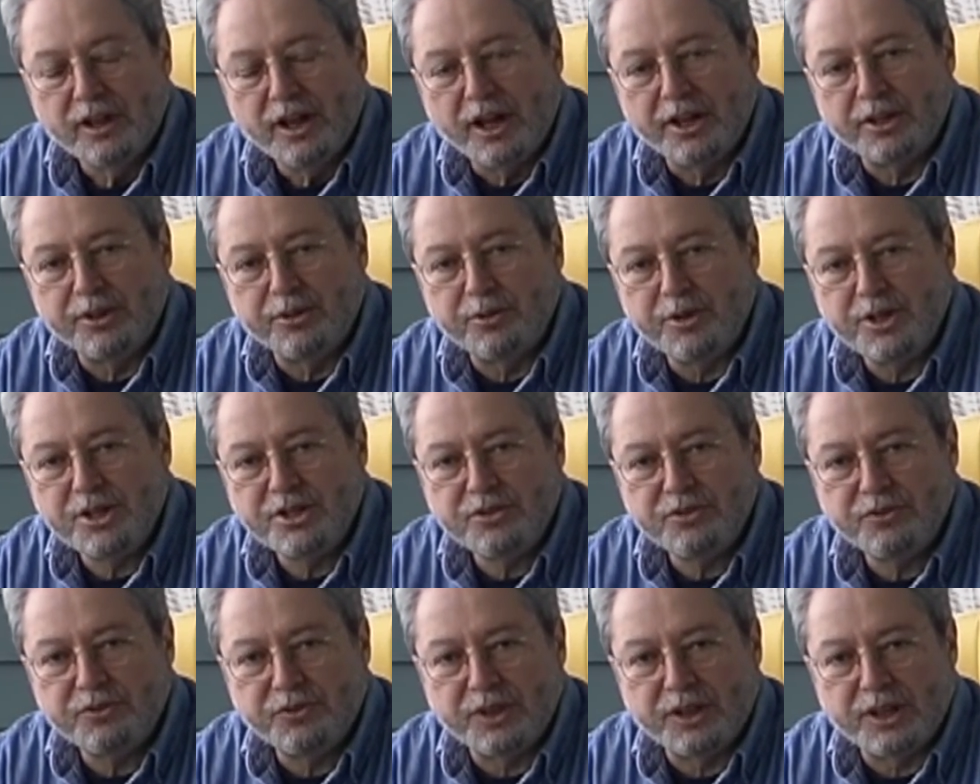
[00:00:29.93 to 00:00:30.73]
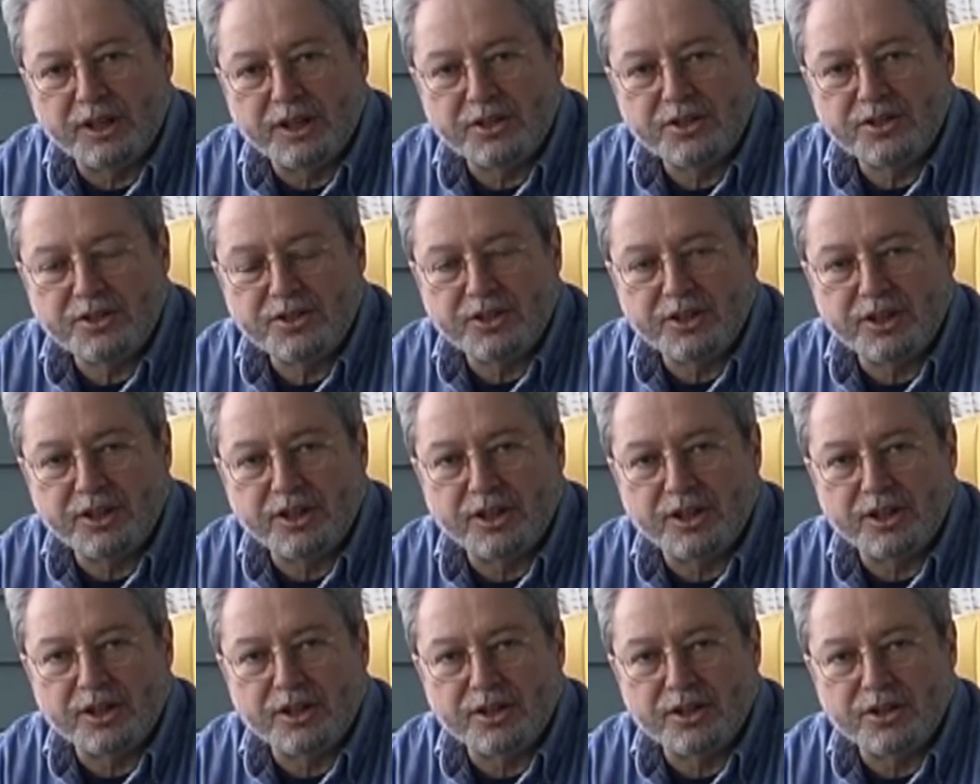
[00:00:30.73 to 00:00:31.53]
And the reason for this
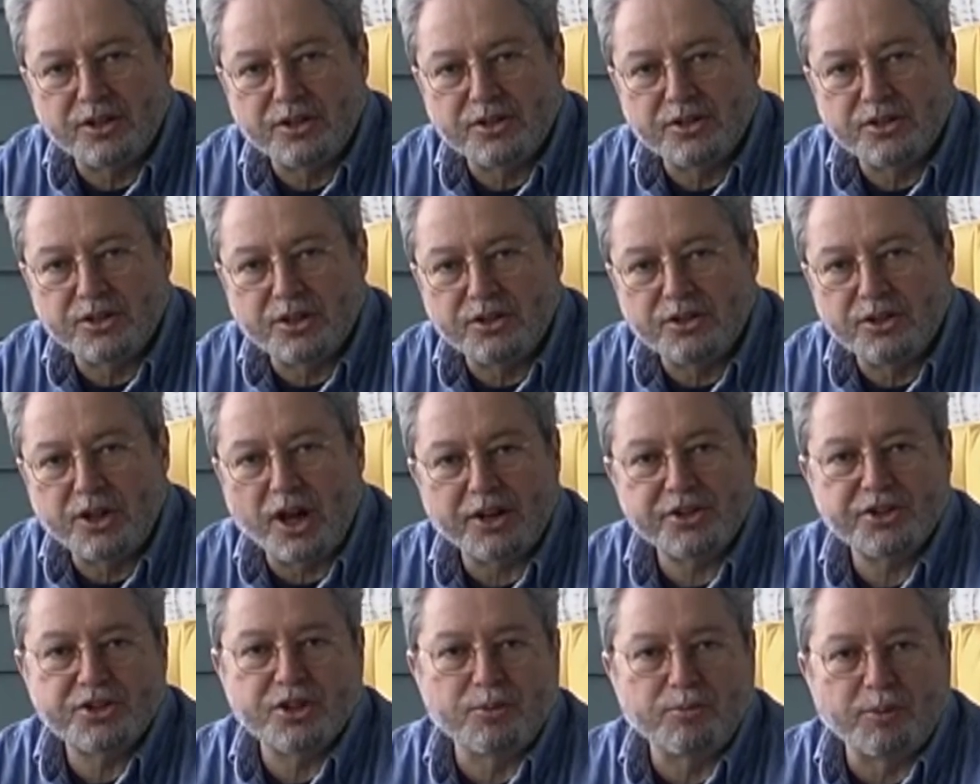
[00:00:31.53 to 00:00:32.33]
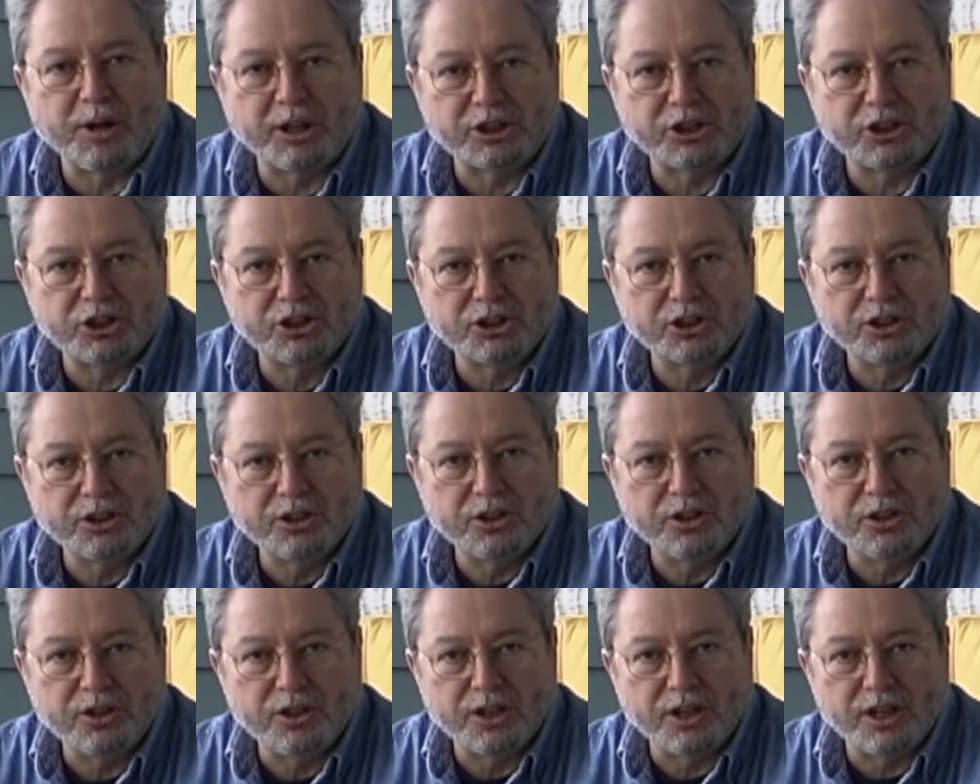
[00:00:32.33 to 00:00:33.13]
is not so much
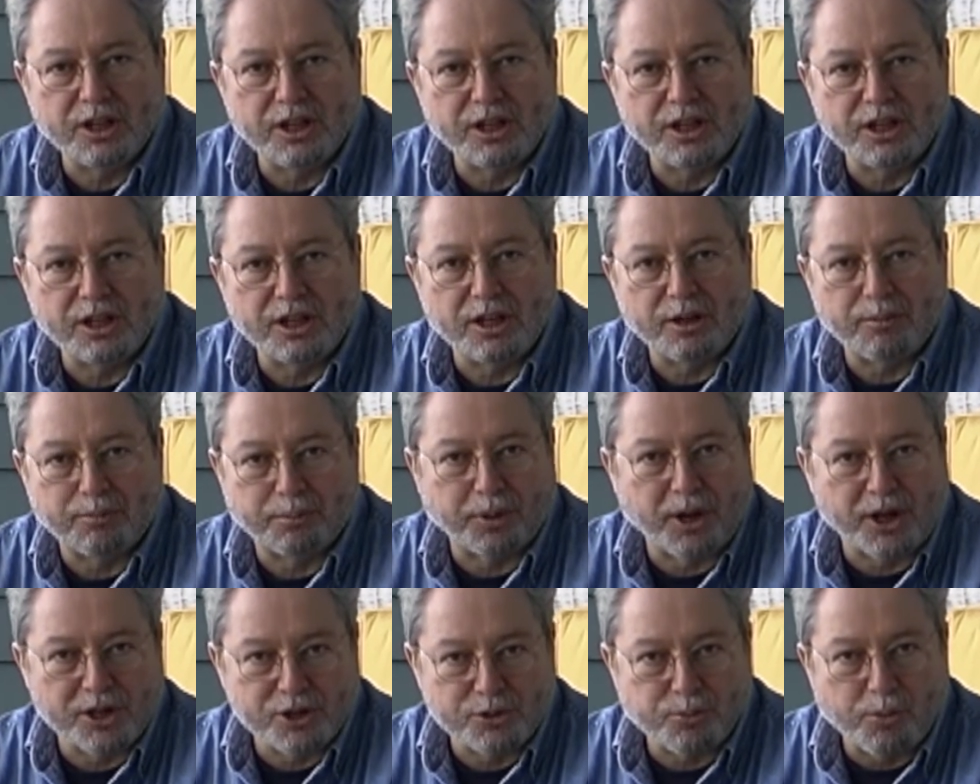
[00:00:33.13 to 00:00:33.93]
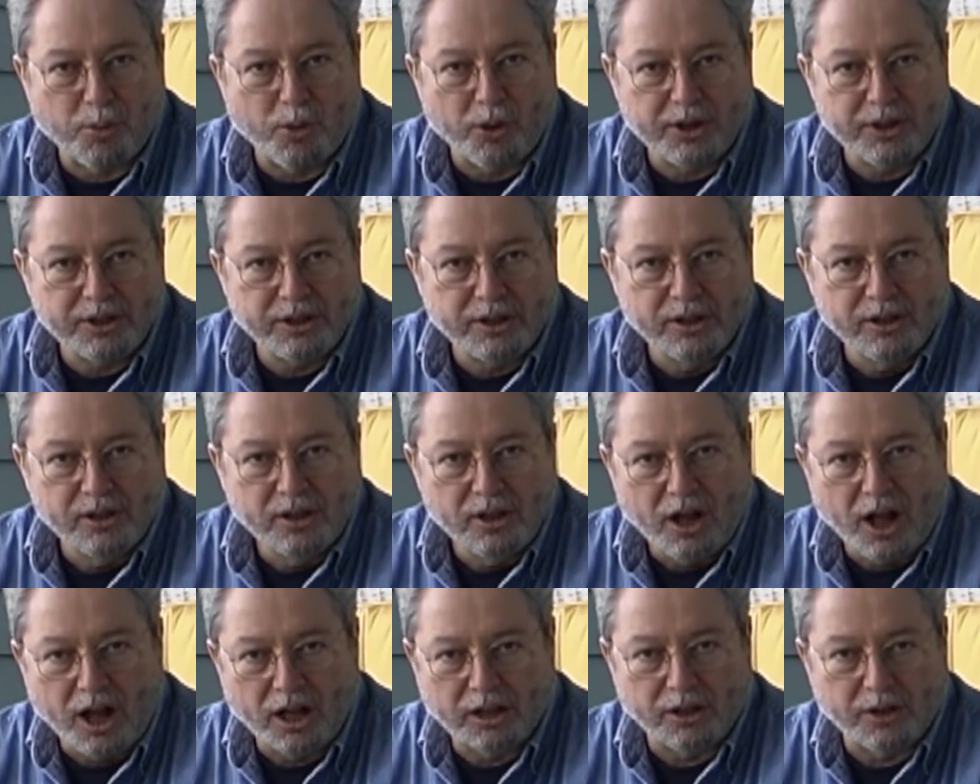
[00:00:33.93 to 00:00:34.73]
the uh, price point,
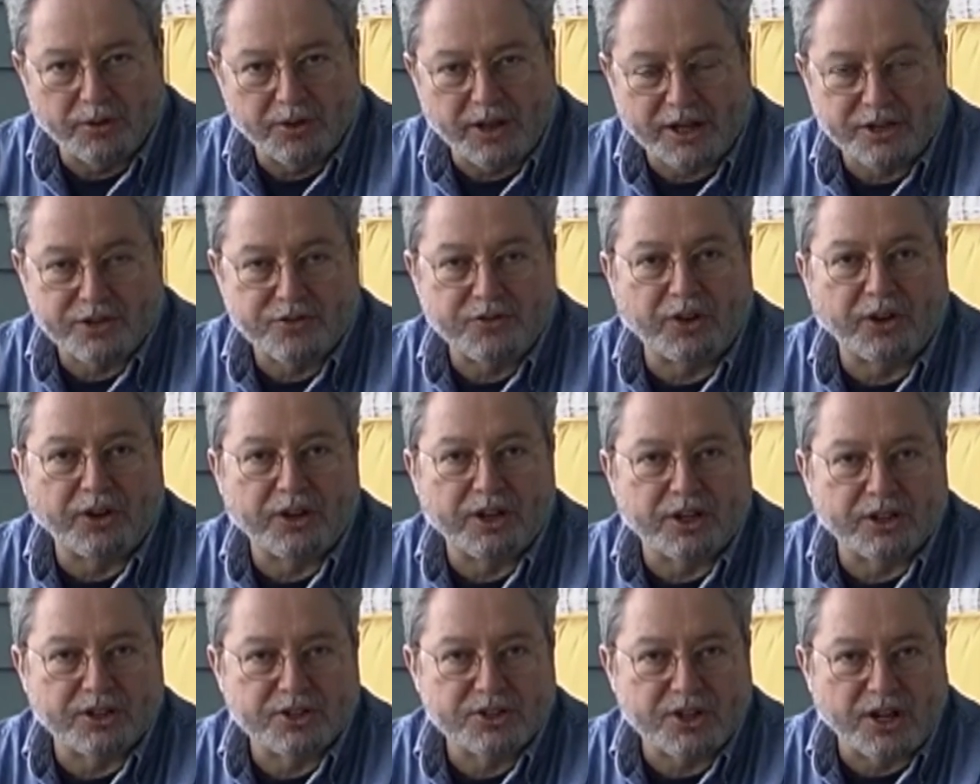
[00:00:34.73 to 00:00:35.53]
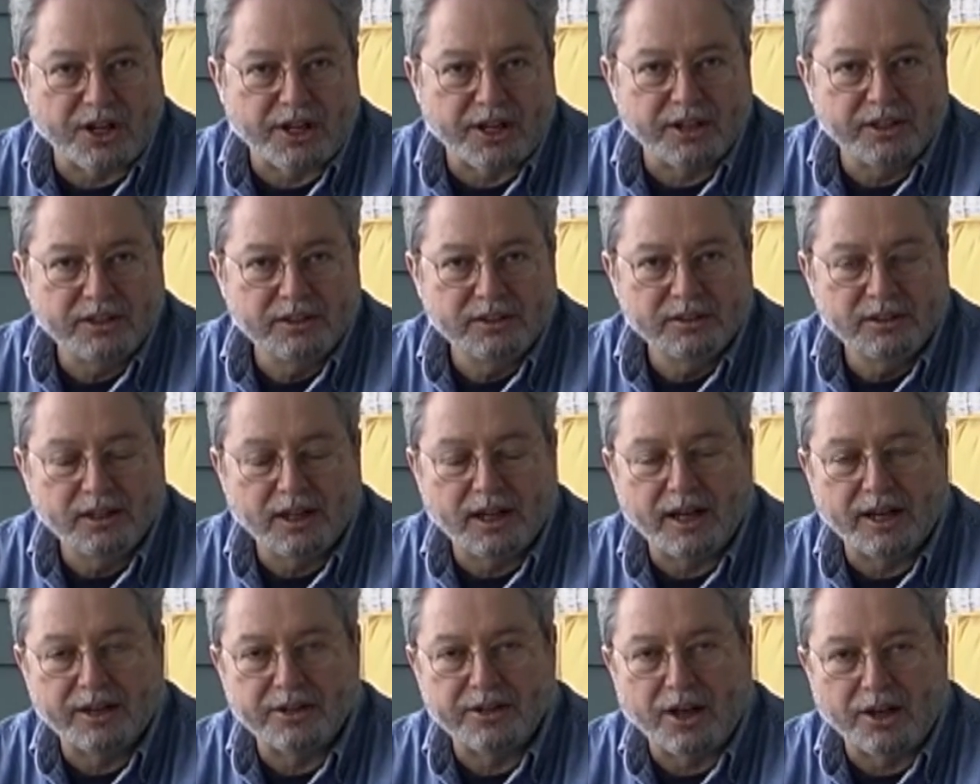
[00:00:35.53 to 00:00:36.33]
although that's very exciting
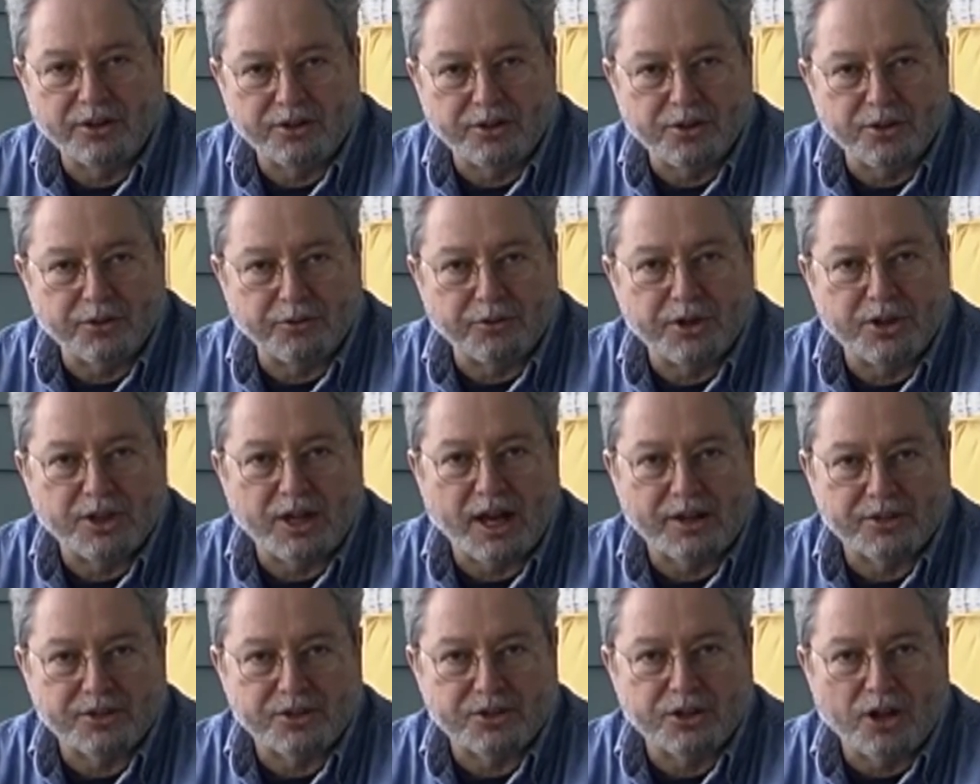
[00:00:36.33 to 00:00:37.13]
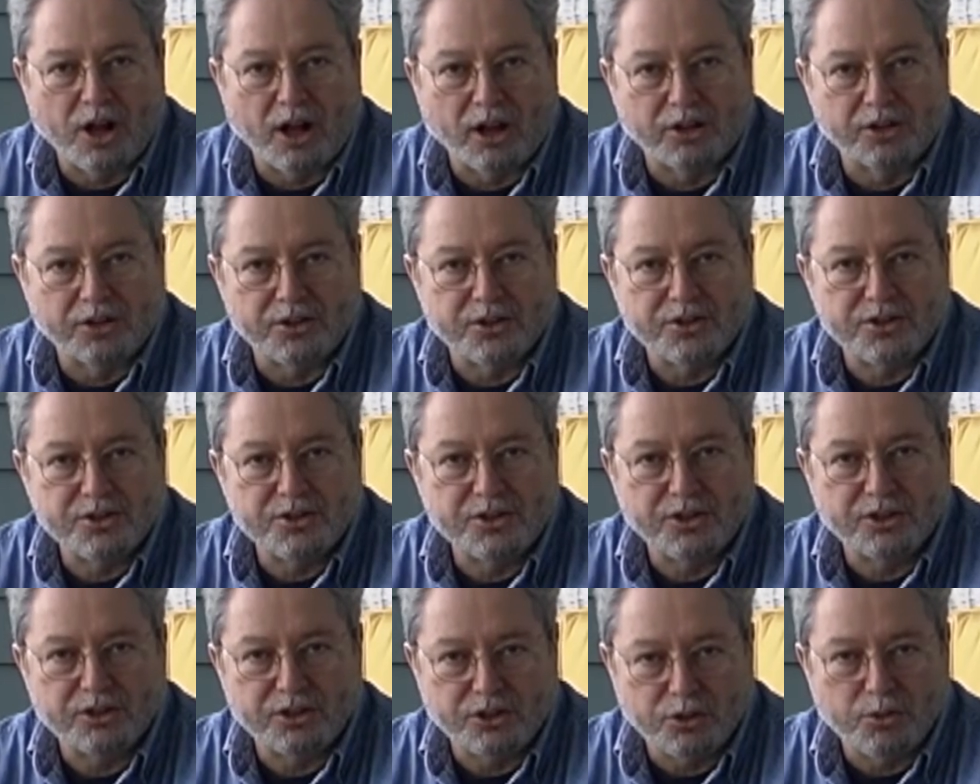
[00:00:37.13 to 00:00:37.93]
at under
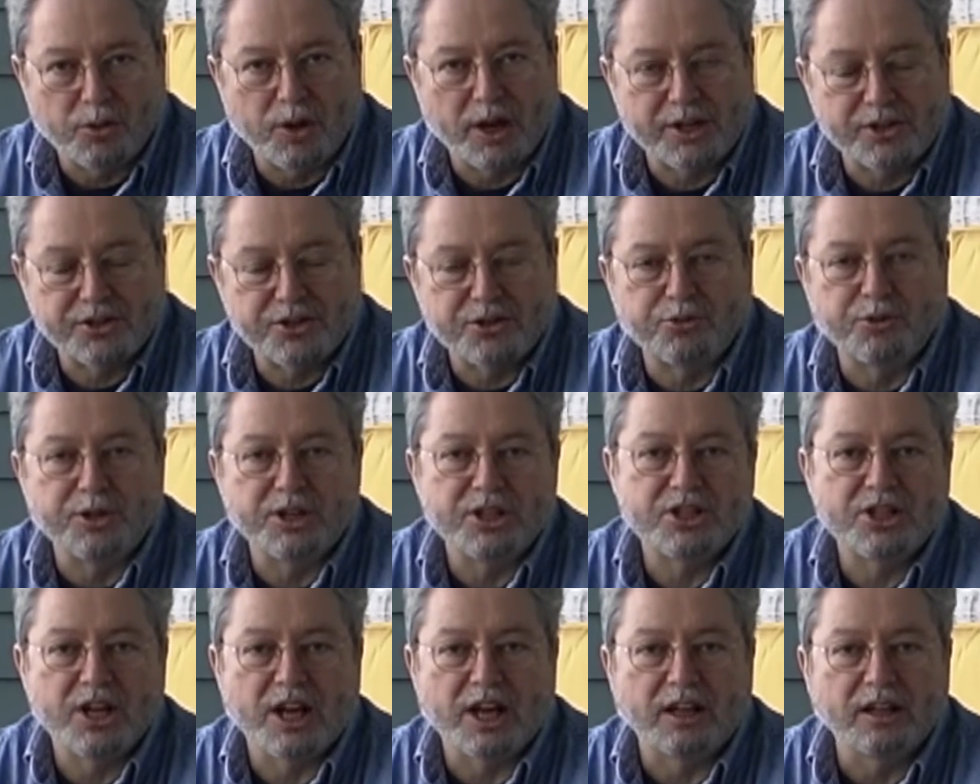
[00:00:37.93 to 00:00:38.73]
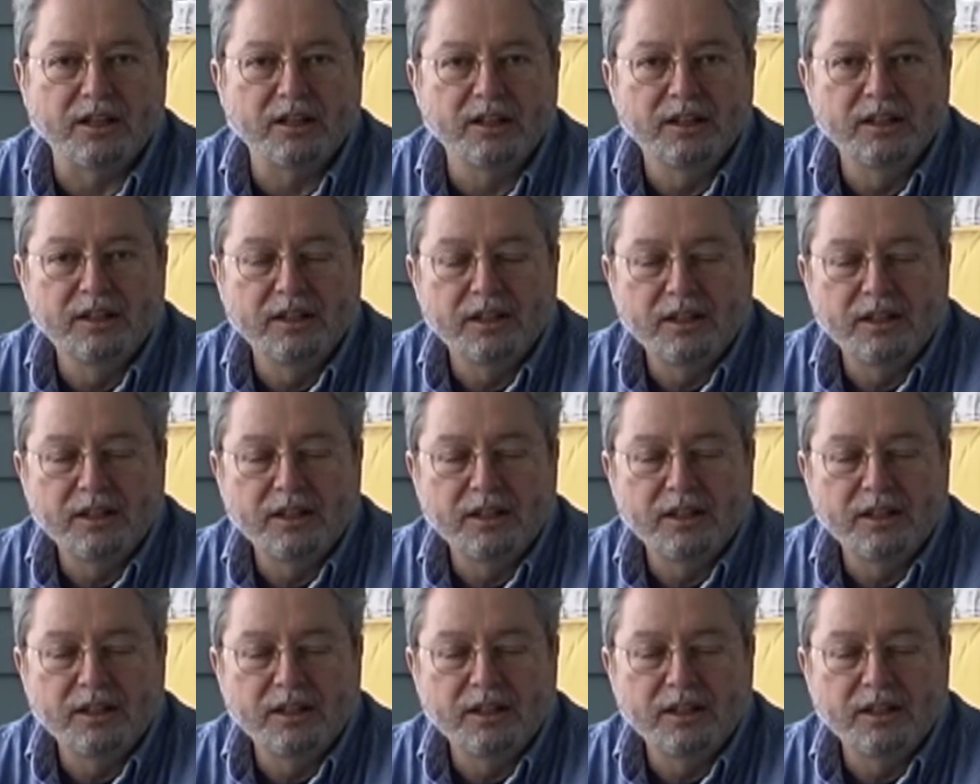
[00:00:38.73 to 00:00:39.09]
$3,000 US retail,